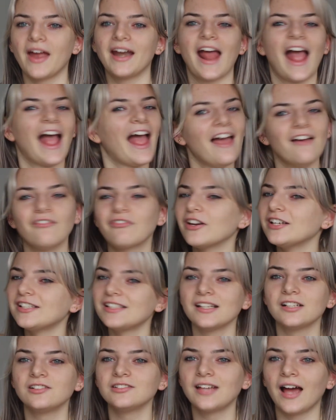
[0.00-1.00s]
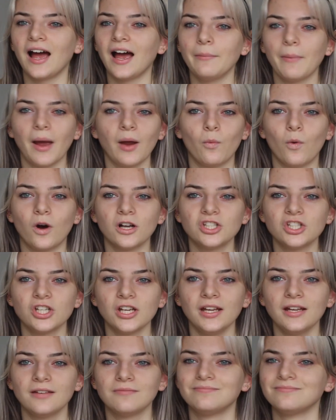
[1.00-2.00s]
and every single time I watch
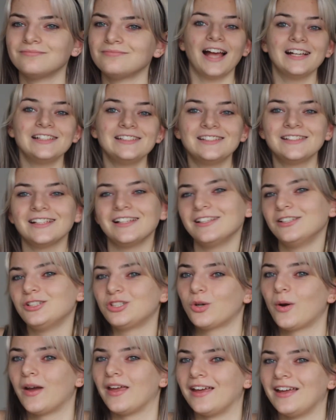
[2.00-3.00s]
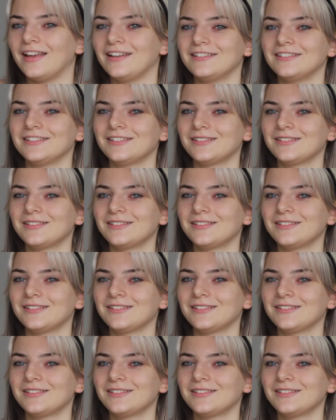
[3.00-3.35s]
it, I still enjoy it.